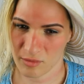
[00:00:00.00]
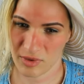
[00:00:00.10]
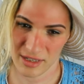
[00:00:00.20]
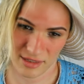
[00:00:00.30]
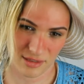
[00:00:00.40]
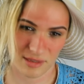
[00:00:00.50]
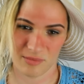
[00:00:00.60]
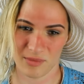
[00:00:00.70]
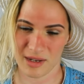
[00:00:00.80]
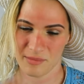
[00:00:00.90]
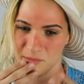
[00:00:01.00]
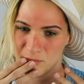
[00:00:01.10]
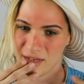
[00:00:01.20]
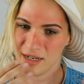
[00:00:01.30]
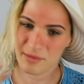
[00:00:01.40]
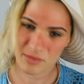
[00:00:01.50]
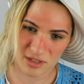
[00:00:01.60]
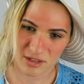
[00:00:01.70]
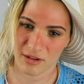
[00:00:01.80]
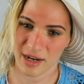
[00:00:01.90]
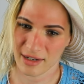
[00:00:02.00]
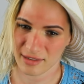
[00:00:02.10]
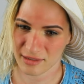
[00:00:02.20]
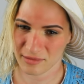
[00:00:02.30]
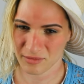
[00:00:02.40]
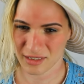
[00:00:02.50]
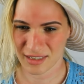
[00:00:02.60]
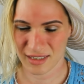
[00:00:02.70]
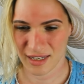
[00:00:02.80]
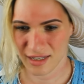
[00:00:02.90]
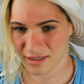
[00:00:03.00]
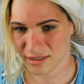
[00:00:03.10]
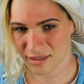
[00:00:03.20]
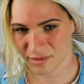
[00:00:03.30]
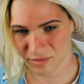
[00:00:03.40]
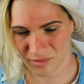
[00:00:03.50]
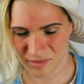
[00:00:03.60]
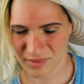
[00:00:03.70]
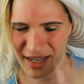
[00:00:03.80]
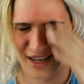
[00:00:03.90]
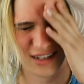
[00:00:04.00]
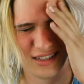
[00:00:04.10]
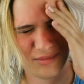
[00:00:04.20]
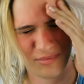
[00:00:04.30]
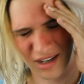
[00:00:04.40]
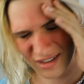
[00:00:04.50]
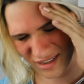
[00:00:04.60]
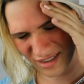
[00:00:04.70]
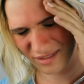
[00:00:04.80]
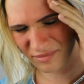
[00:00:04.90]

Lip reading: Please, my lips are cracked. This heat. My head is bursting.